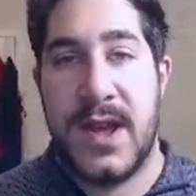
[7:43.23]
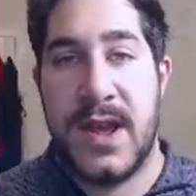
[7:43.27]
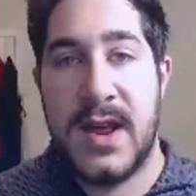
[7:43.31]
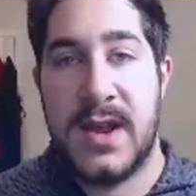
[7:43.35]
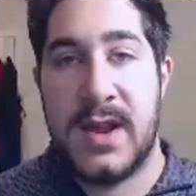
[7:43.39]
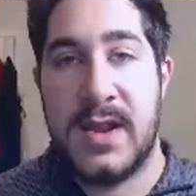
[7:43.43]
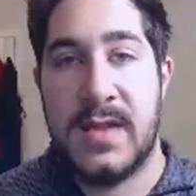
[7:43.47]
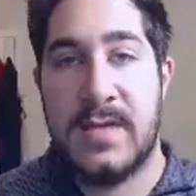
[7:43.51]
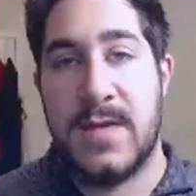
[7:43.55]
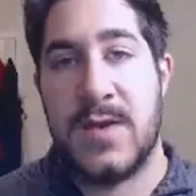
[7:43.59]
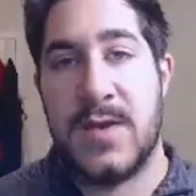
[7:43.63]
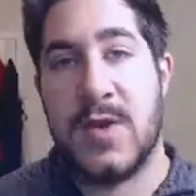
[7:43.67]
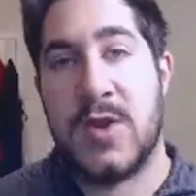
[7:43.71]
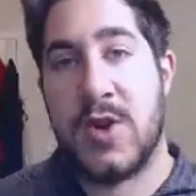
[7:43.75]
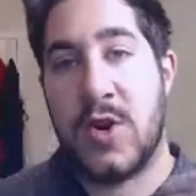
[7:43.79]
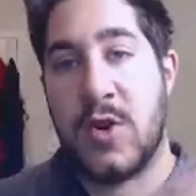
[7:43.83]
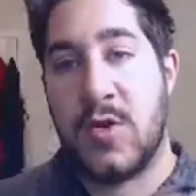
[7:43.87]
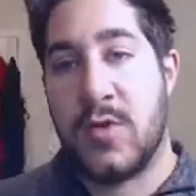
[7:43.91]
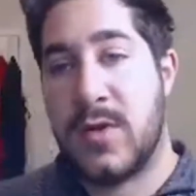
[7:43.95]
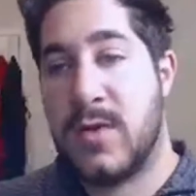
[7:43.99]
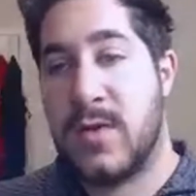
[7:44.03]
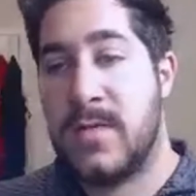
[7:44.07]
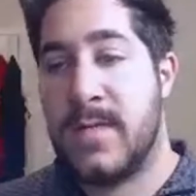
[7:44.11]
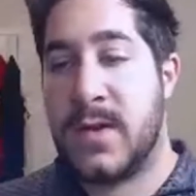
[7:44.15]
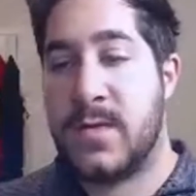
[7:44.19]
You need to show
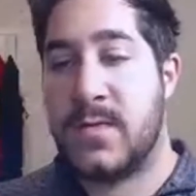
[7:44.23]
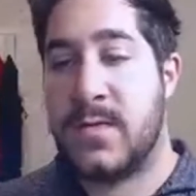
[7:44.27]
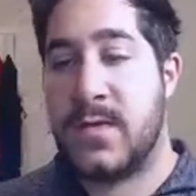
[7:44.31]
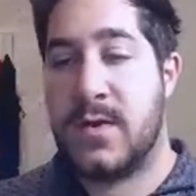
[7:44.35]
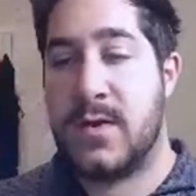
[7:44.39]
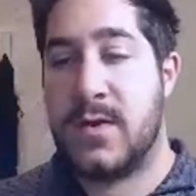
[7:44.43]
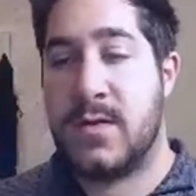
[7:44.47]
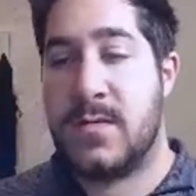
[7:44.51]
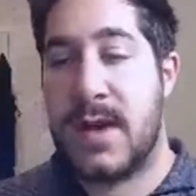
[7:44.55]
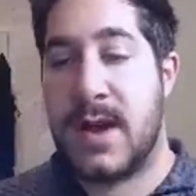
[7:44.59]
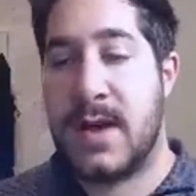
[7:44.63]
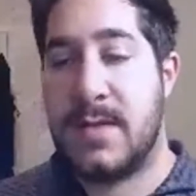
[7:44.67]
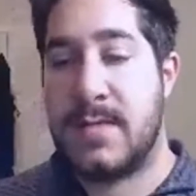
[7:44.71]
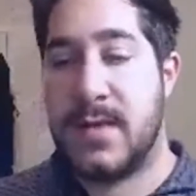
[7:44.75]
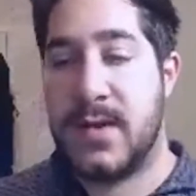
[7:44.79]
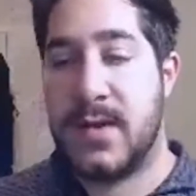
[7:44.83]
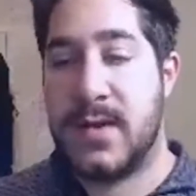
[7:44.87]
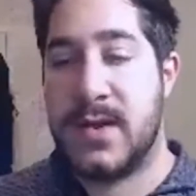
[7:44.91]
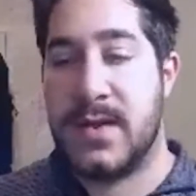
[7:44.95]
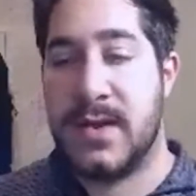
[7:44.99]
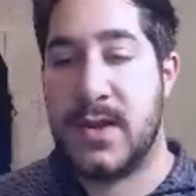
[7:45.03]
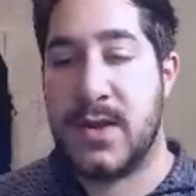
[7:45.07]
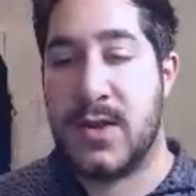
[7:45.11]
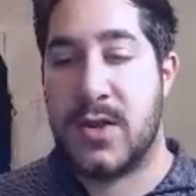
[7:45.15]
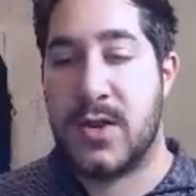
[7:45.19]
them their roadmap. You
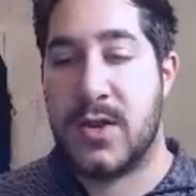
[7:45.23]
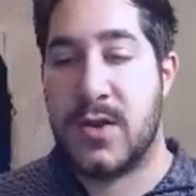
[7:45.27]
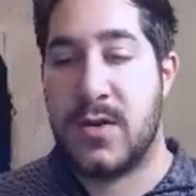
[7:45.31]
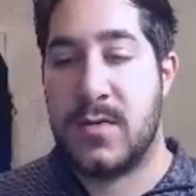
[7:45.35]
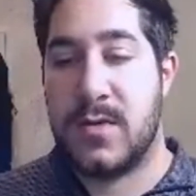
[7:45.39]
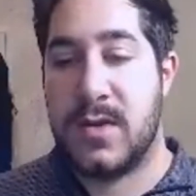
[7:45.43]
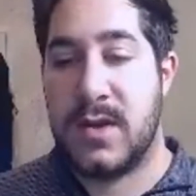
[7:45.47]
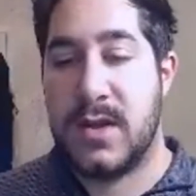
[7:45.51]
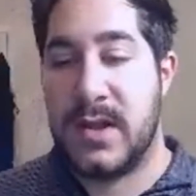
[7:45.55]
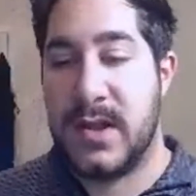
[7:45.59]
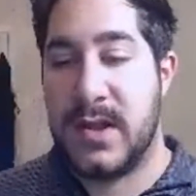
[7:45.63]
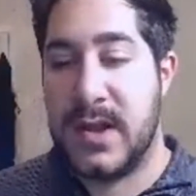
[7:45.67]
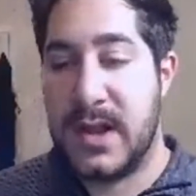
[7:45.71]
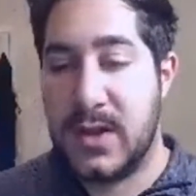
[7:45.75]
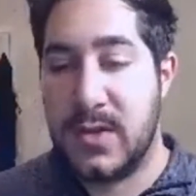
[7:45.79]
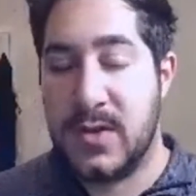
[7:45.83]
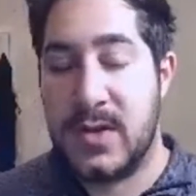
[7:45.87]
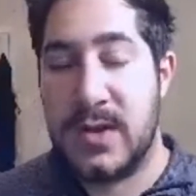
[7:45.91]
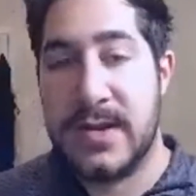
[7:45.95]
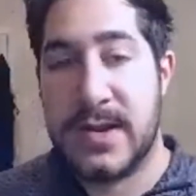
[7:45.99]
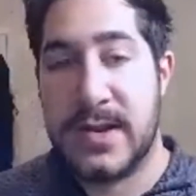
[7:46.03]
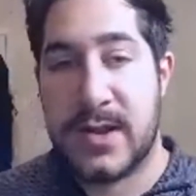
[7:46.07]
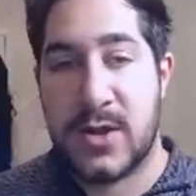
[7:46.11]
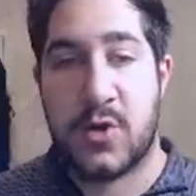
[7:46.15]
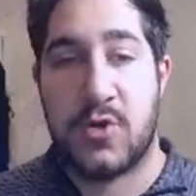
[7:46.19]
need to show, and you
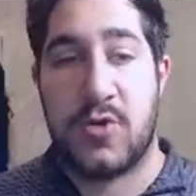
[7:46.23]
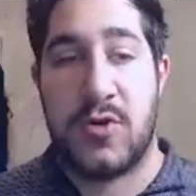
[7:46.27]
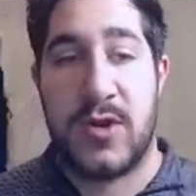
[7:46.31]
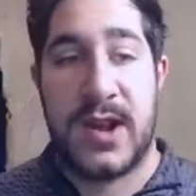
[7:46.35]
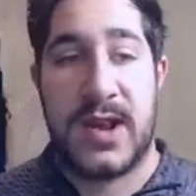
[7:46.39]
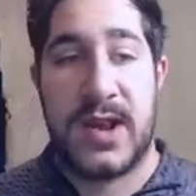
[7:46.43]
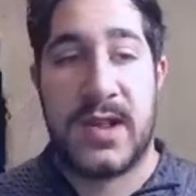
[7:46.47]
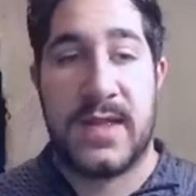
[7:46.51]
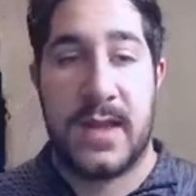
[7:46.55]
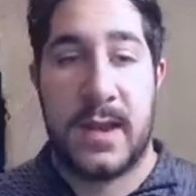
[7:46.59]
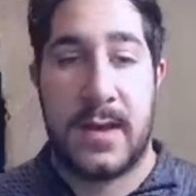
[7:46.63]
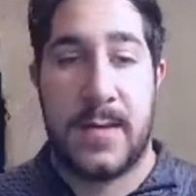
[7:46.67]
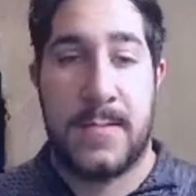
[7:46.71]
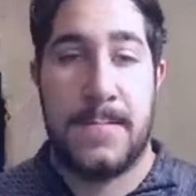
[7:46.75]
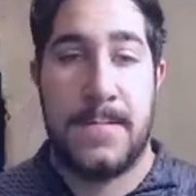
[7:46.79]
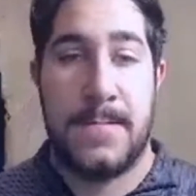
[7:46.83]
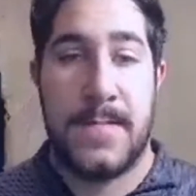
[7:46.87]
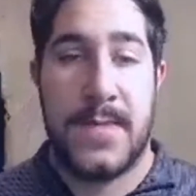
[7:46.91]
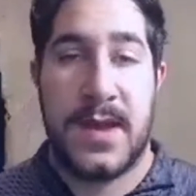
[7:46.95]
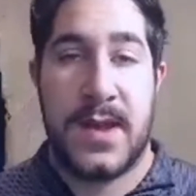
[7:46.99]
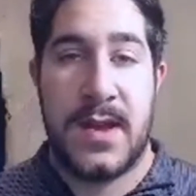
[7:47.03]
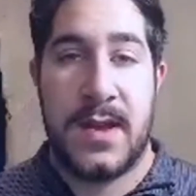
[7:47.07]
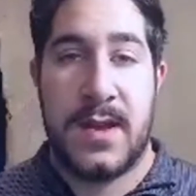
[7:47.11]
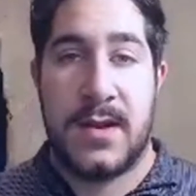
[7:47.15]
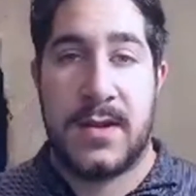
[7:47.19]
need to train them
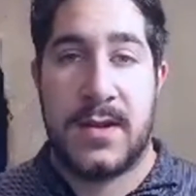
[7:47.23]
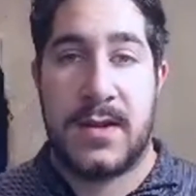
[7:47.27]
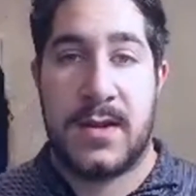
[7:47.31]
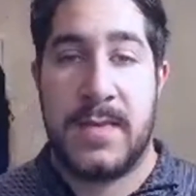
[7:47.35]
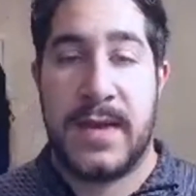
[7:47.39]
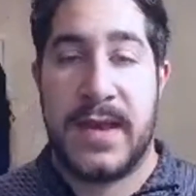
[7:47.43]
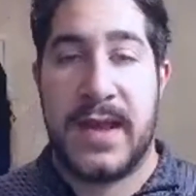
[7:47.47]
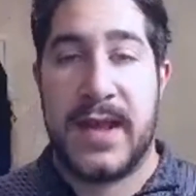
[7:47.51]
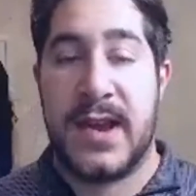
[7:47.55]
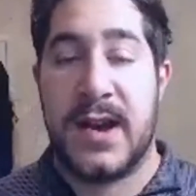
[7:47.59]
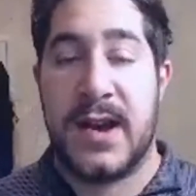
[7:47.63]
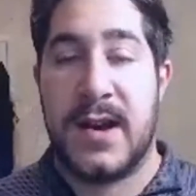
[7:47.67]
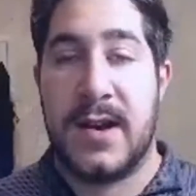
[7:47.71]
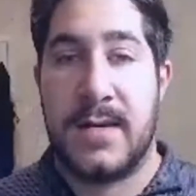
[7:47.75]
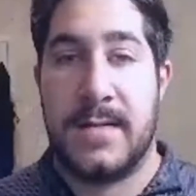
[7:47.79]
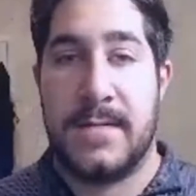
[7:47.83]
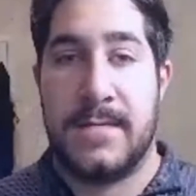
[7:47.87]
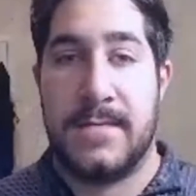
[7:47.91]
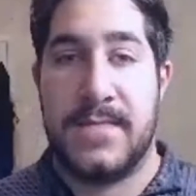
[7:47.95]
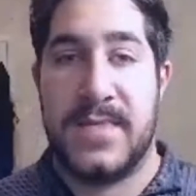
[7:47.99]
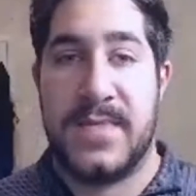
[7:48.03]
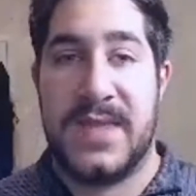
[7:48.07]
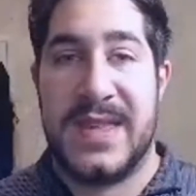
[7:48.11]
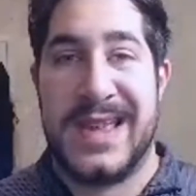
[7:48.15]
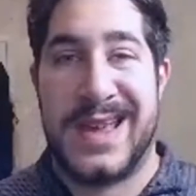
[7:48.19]
to
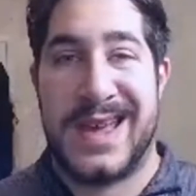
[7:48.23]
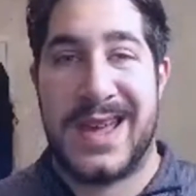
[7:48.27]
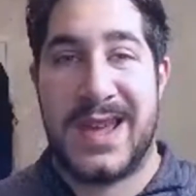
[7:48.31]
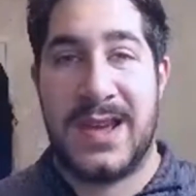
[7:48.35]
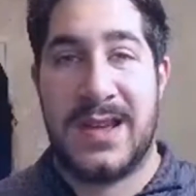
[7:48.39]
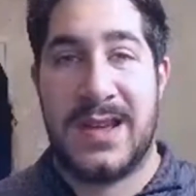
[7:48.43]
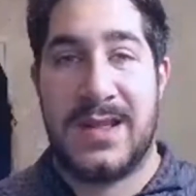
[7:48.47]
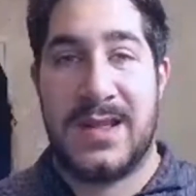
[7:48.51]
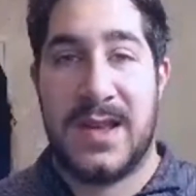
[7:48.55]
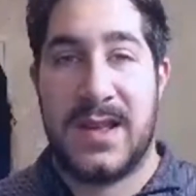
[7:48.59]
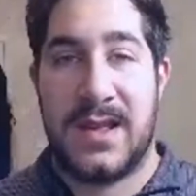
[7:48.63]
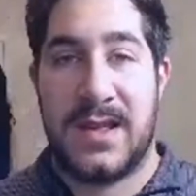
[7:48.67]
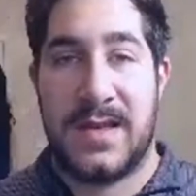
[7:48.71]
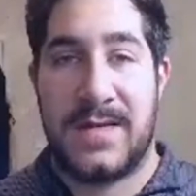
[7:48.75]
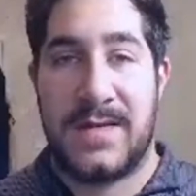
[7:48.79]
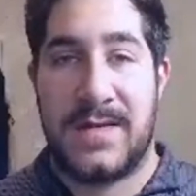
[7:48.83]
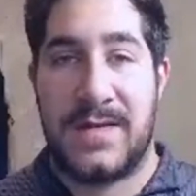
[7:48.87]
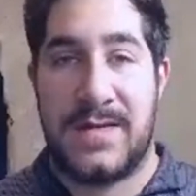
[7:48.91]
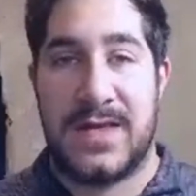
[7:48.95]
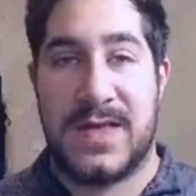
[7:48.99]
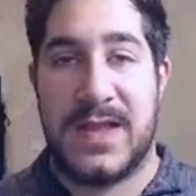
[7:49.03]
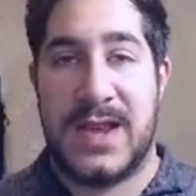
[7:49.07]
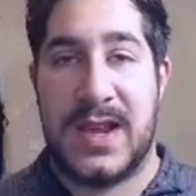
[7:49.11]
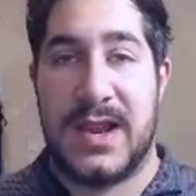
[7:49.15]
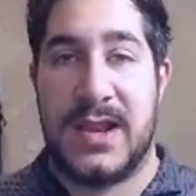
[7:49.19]
become the Achilles of
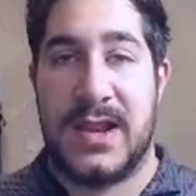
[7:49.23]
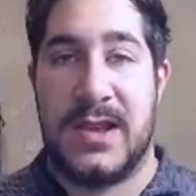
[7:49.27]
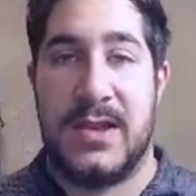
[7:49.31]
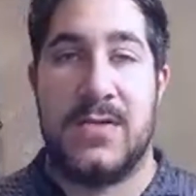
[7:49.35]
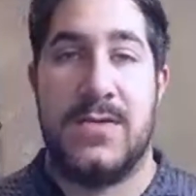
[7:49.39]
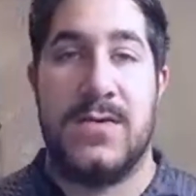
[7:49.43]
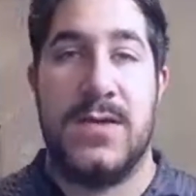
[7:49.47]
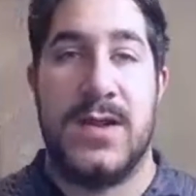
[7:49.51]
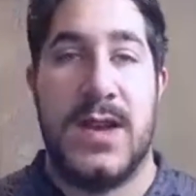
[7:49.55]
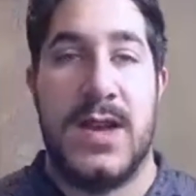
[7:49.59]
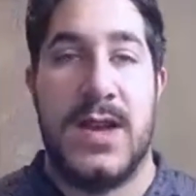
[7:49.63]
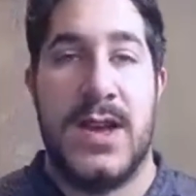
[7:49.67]
what they do,